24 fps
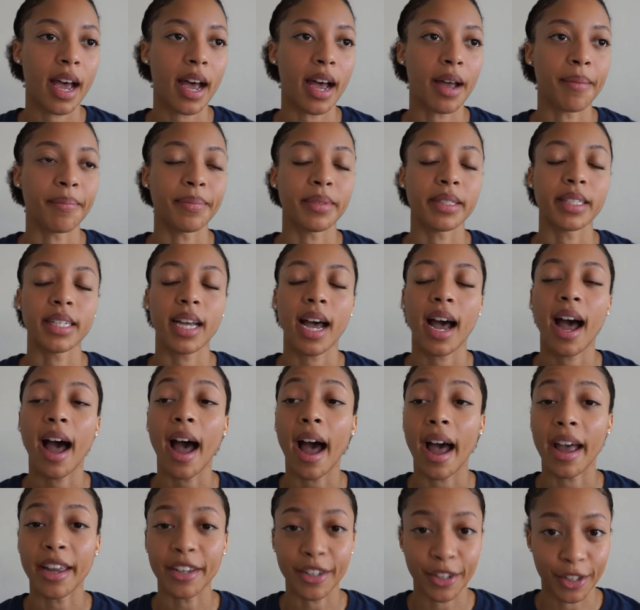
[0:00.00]
I'm
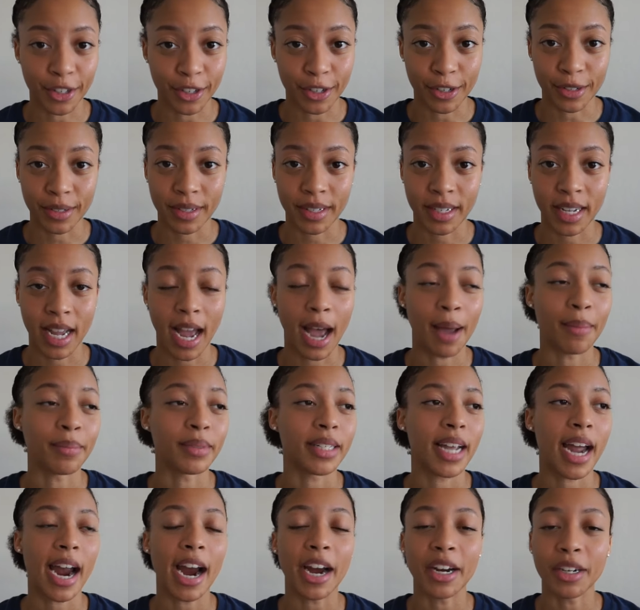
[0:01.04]
tired. I'm
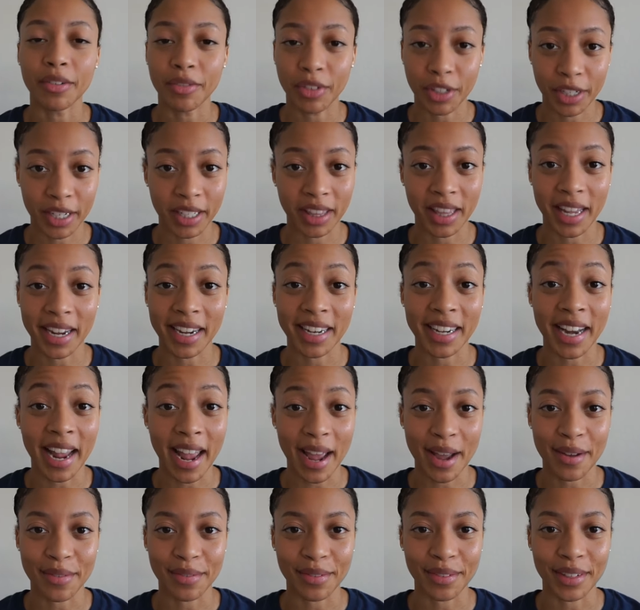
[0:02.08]
tired of looking like an
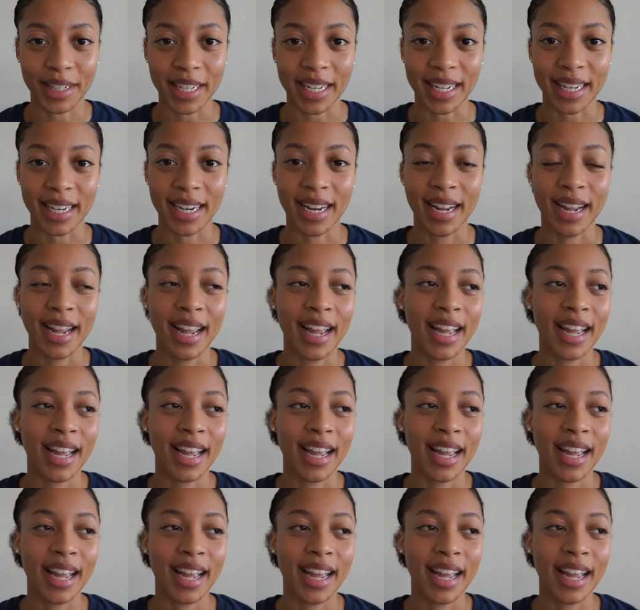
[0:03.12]
athlete.